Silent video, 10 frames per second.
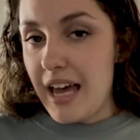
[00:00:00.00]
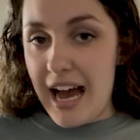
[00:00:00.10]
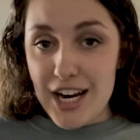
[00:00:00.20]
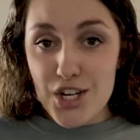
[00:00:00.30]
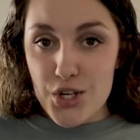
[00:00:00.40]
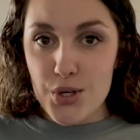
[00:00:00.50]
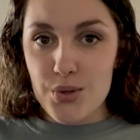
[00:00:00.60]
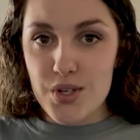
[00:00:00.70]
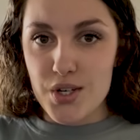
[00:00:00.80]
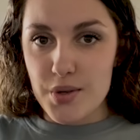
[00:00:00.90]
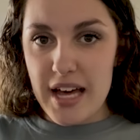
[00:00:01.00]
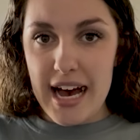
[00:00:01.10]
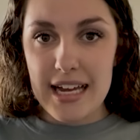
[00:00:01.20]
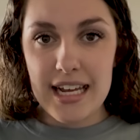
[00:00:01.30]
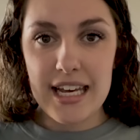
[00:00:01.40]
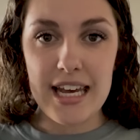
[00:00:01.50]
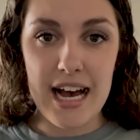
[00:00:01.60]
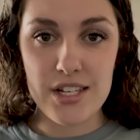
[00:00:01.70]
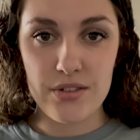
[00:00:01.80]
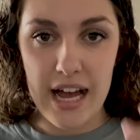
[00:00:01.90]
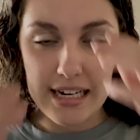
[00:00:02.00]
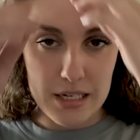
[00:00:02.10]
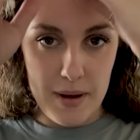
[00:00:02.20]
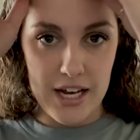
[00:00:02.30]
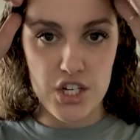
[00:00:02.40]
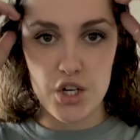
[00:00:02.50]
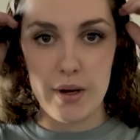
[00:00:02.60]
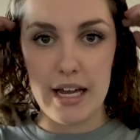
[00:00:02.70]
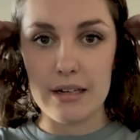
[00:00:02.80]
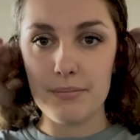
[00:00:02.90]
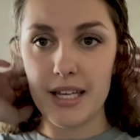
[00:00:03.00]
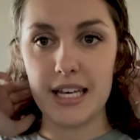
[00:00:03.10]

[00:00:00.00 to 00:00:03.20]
I just choose to do that. He hasn't reacted bad to it.